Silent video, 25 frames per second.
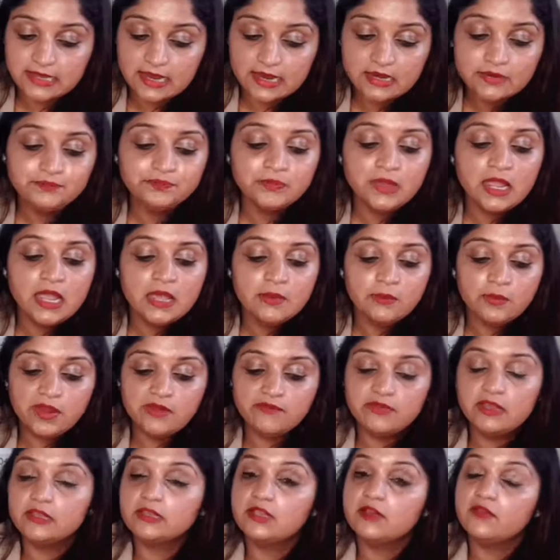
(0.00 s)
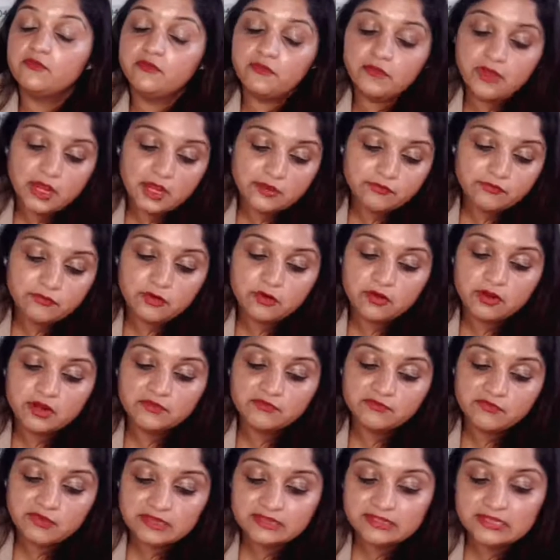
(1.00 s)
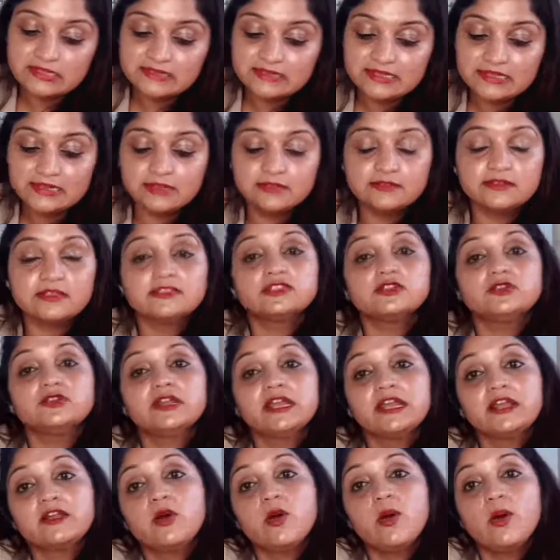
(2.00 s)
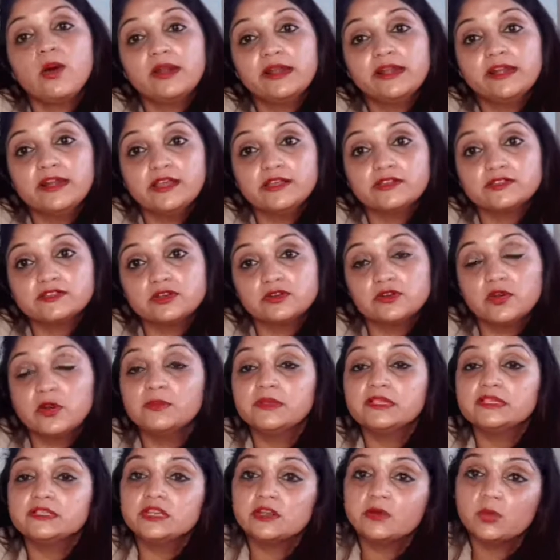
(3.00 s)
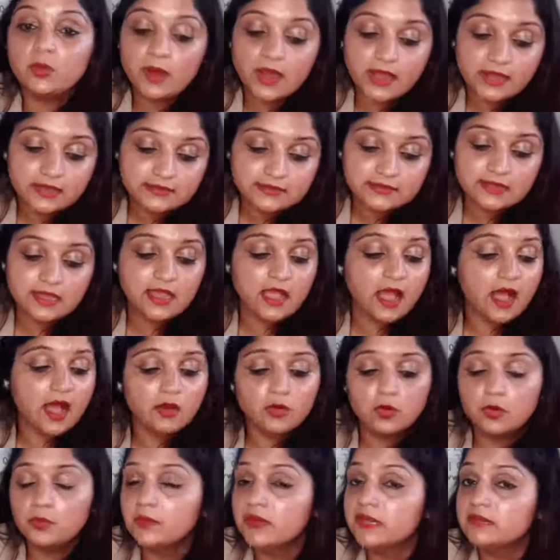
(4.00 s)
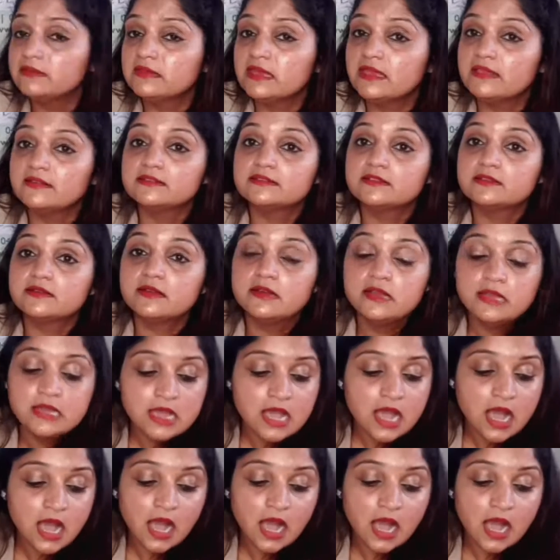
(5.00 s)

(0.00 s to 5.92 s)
they said, paving the way for Fijian citizens to take a holiday. So domestic wise, they are opening things